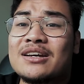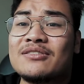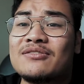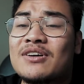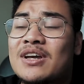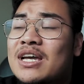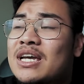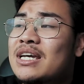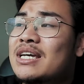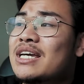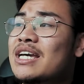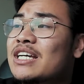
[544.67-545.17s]
of
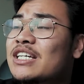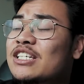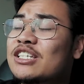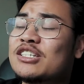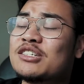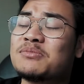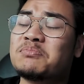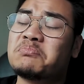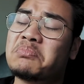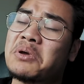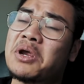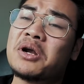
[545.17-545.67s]

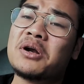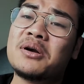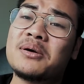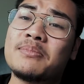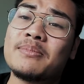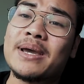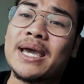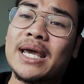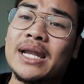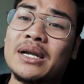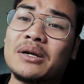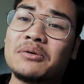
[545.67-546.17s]

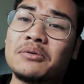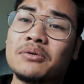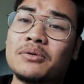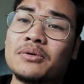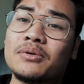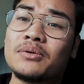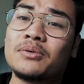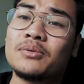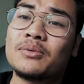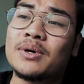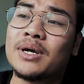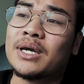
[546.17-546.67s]
experiment
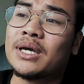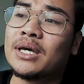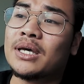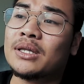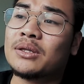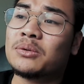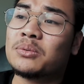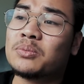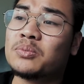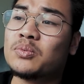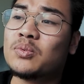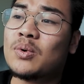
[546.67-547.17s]

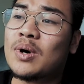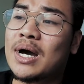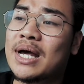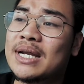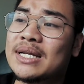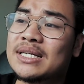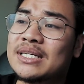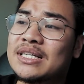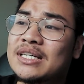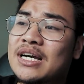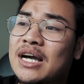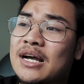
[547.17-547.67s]
with
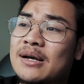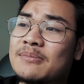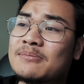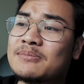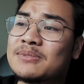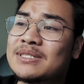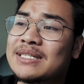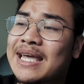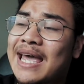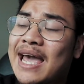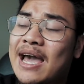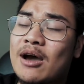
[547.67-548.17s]
what
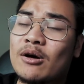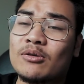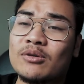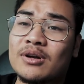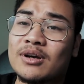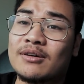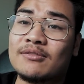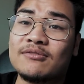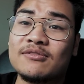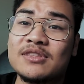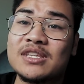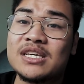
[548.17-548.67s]
comes
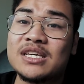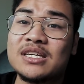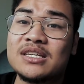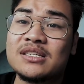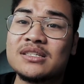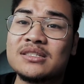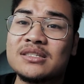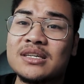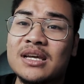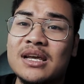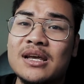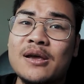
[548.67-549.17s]
out of
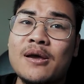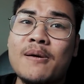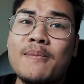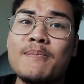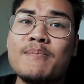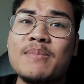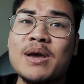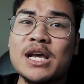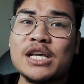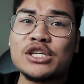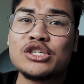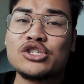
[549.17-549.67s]
these
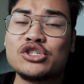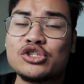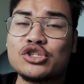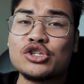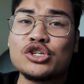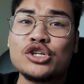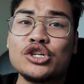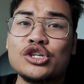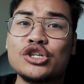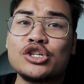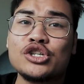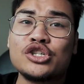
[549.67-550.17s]

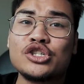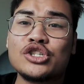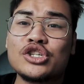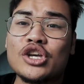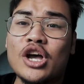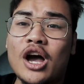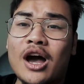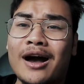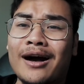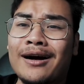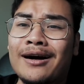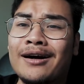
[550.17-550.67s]
mixtures
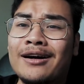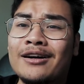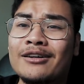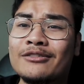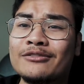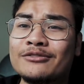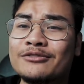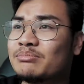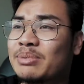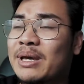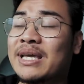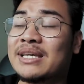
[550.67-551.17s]

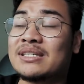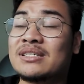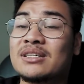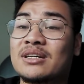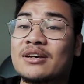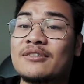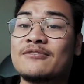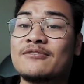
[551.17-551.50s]
of basic